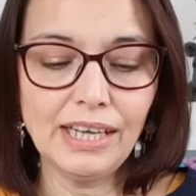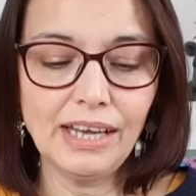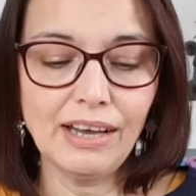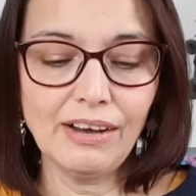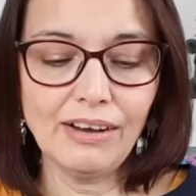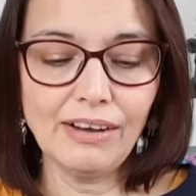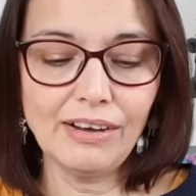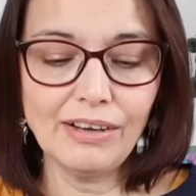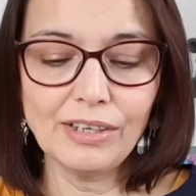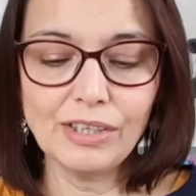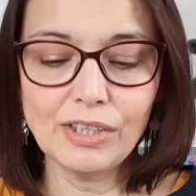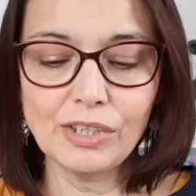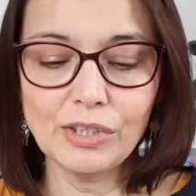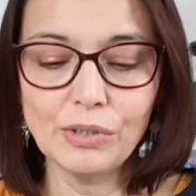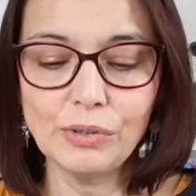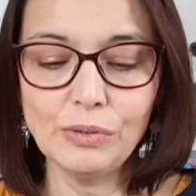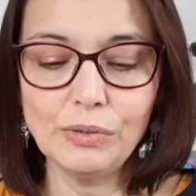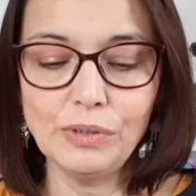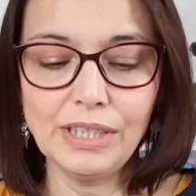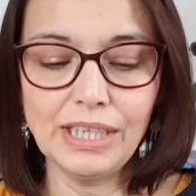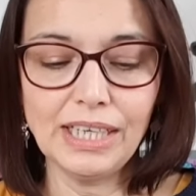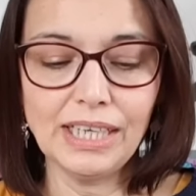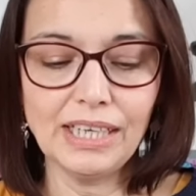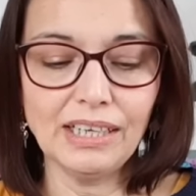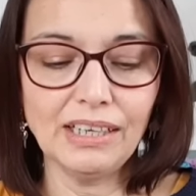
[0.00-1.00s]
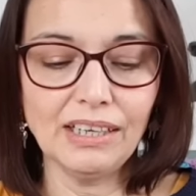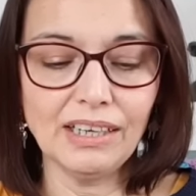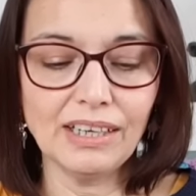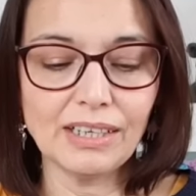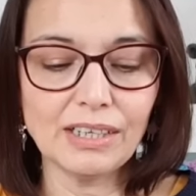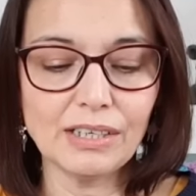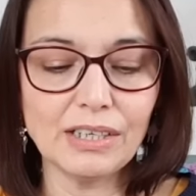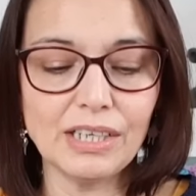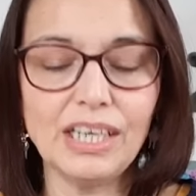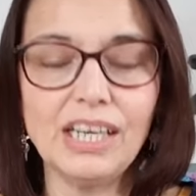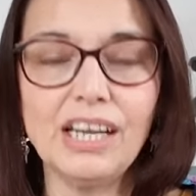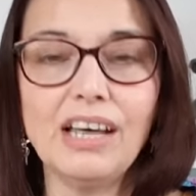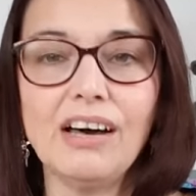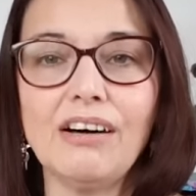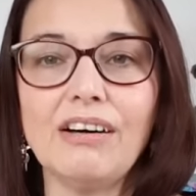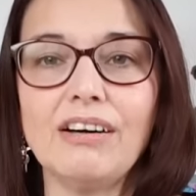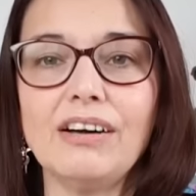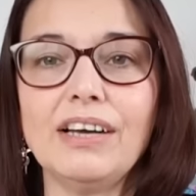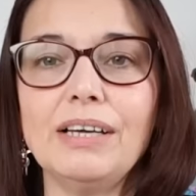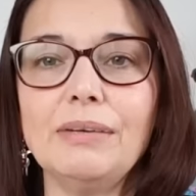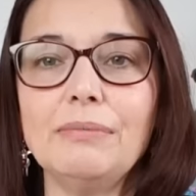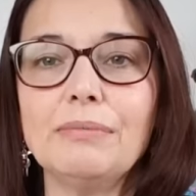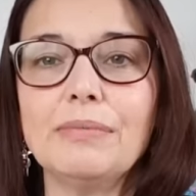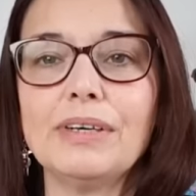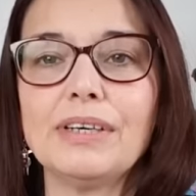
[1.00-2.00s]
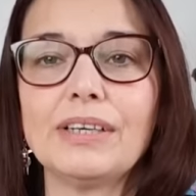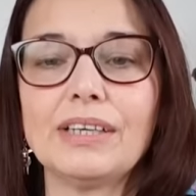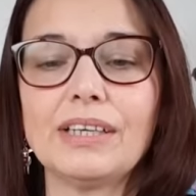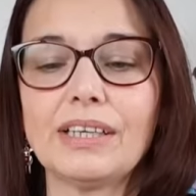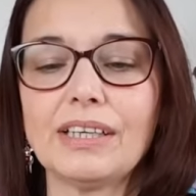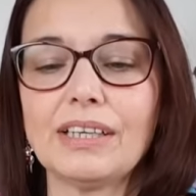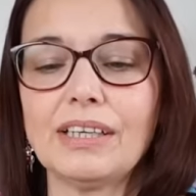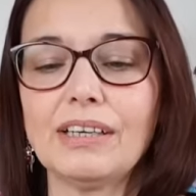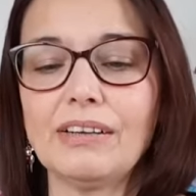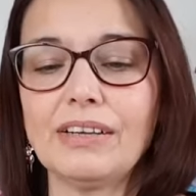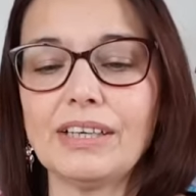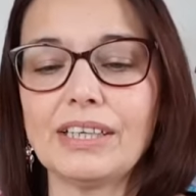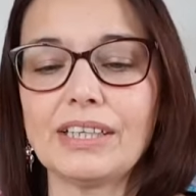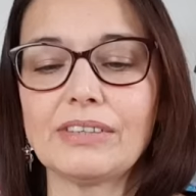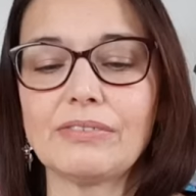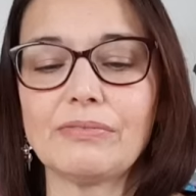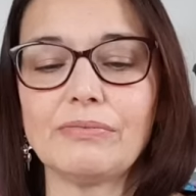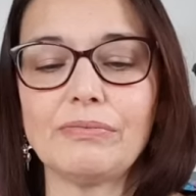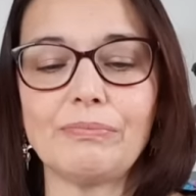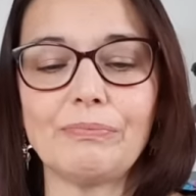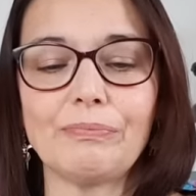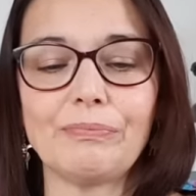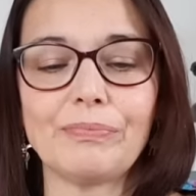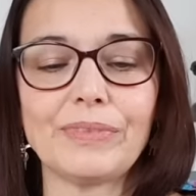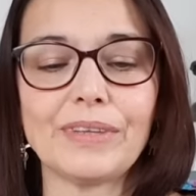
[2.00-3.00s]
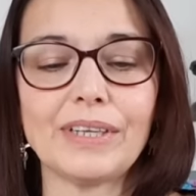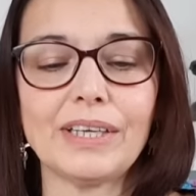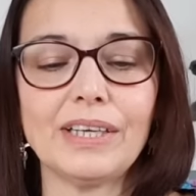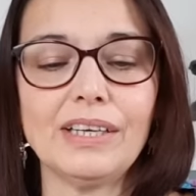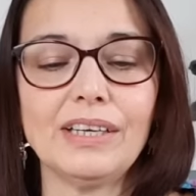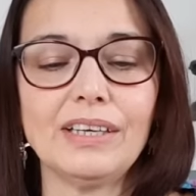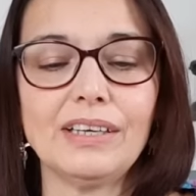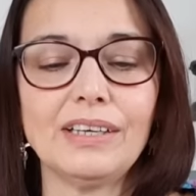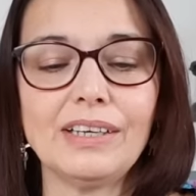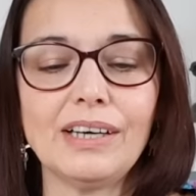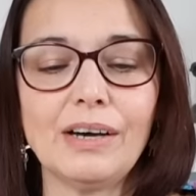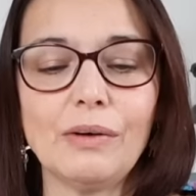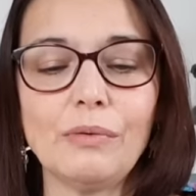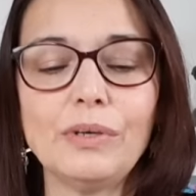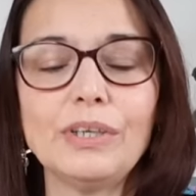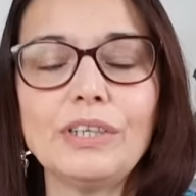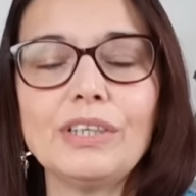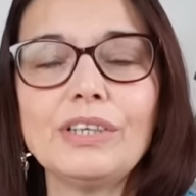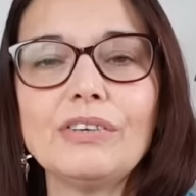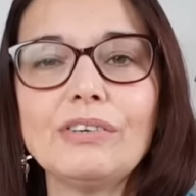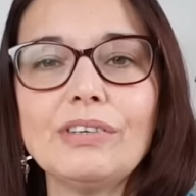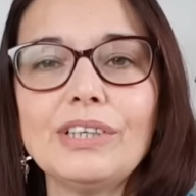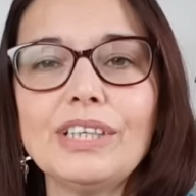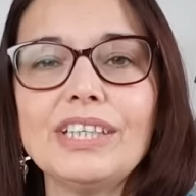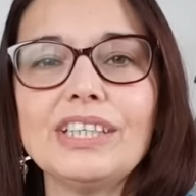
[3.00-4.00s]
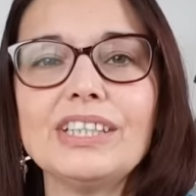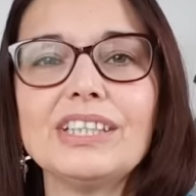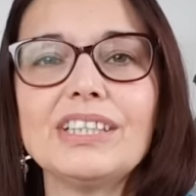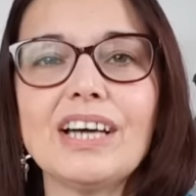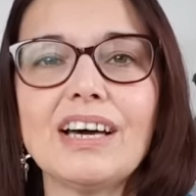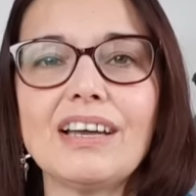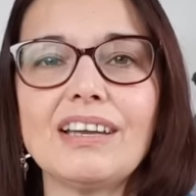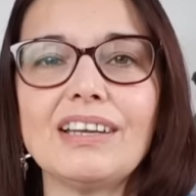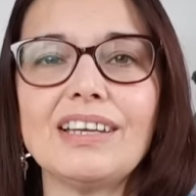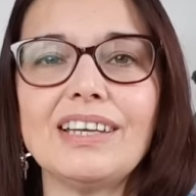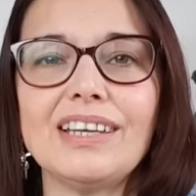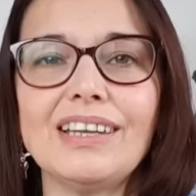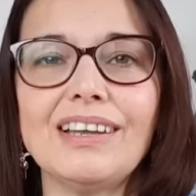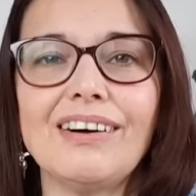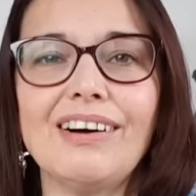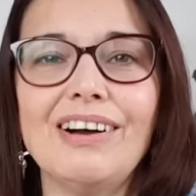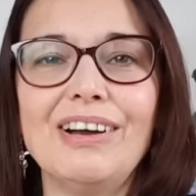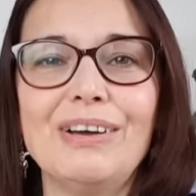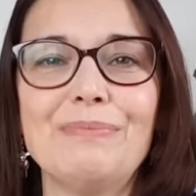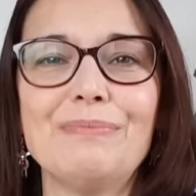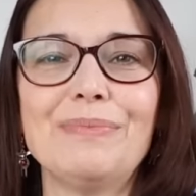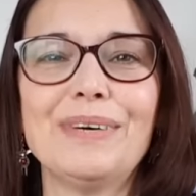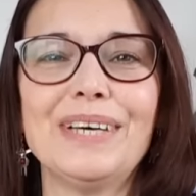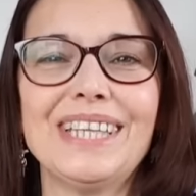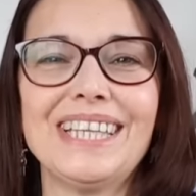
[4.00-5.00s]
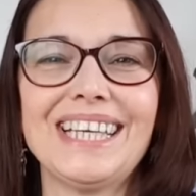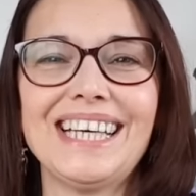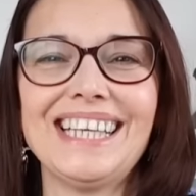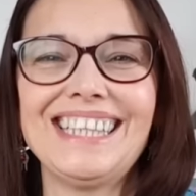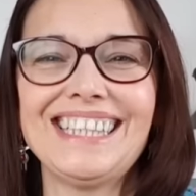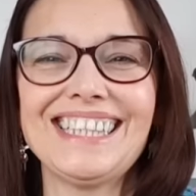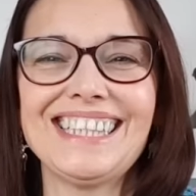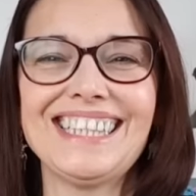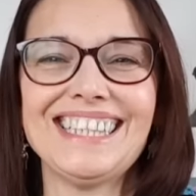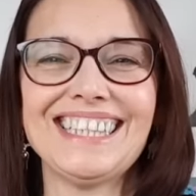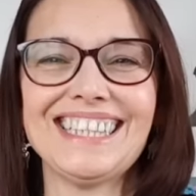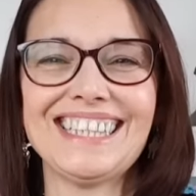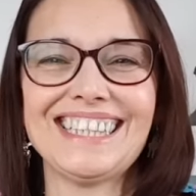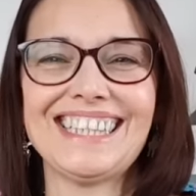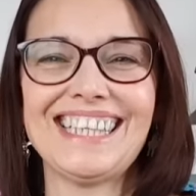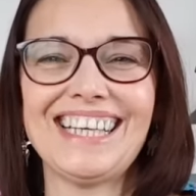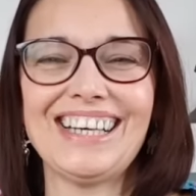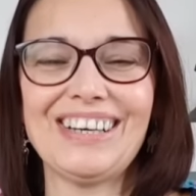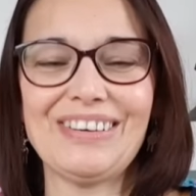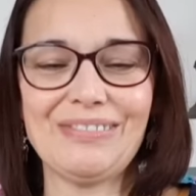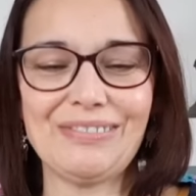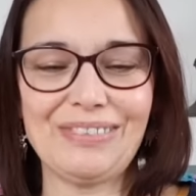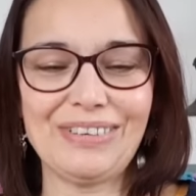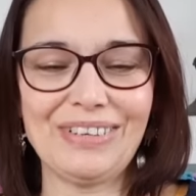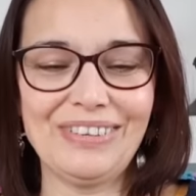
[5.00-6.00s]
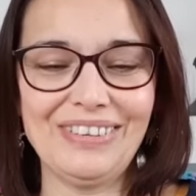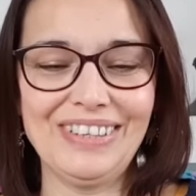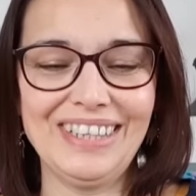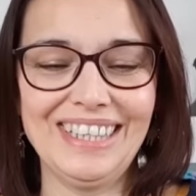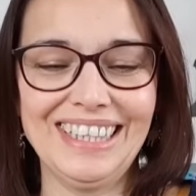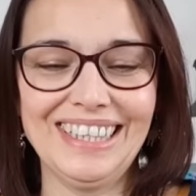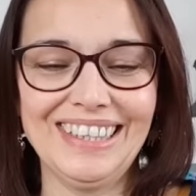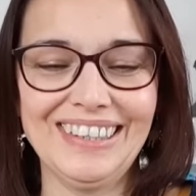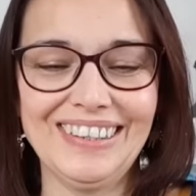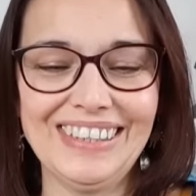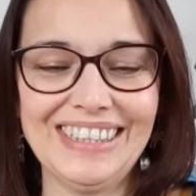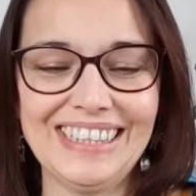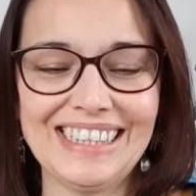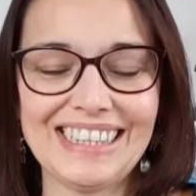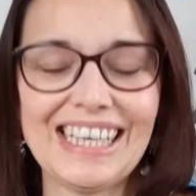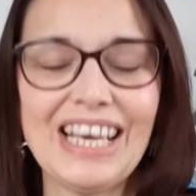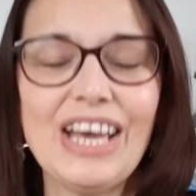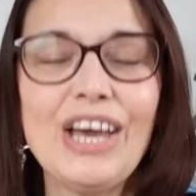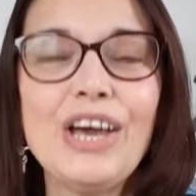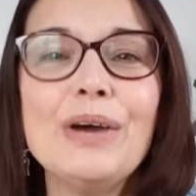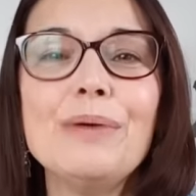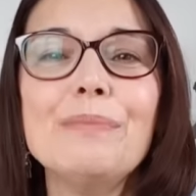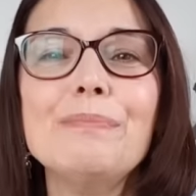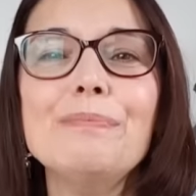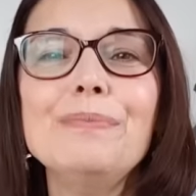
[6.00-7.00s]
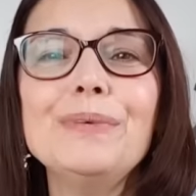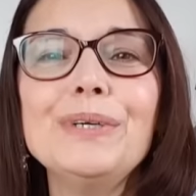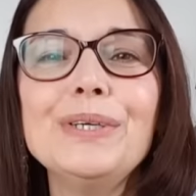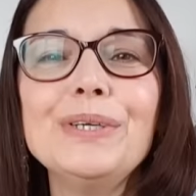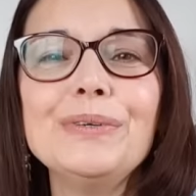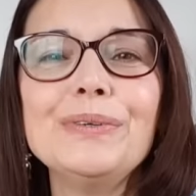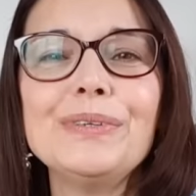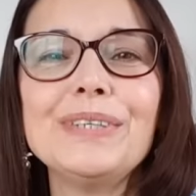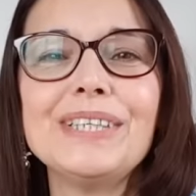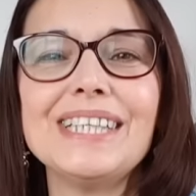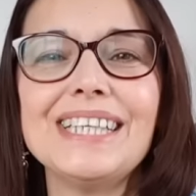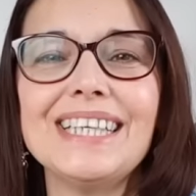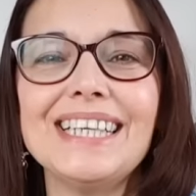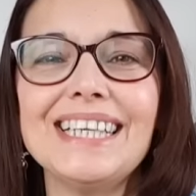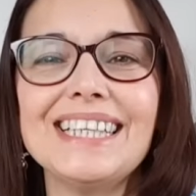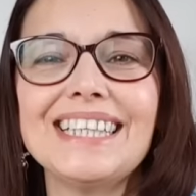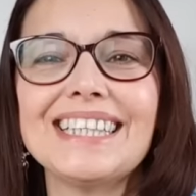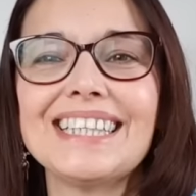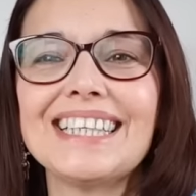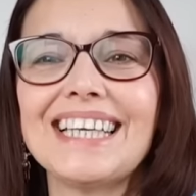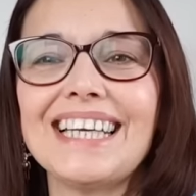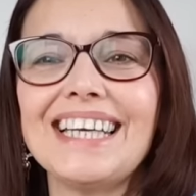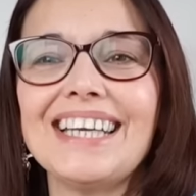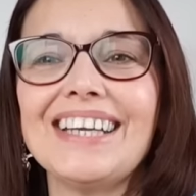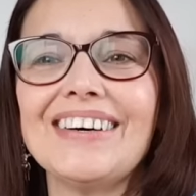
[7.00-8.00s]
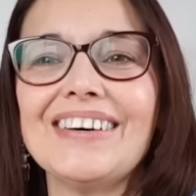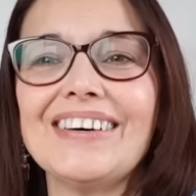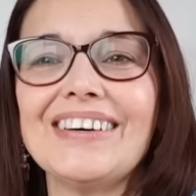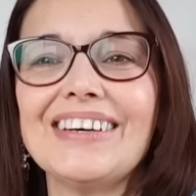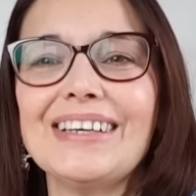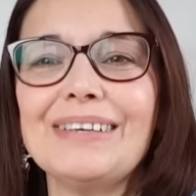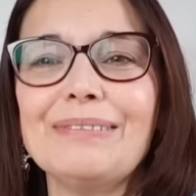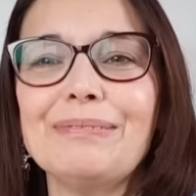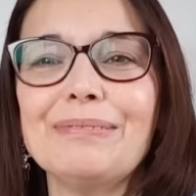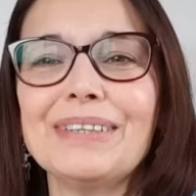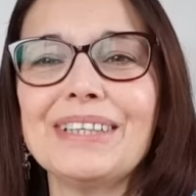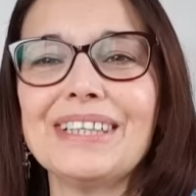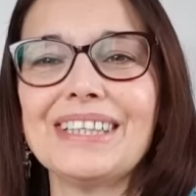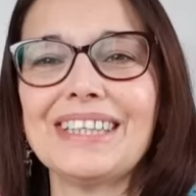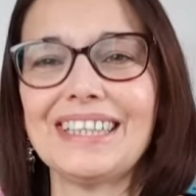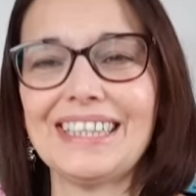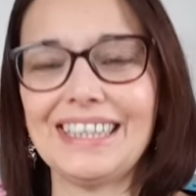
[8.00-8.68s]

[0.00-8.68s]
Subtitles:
I call it like a lime. Like, I want to call it dull lime, but that doesn't sound very nice. Muted lime.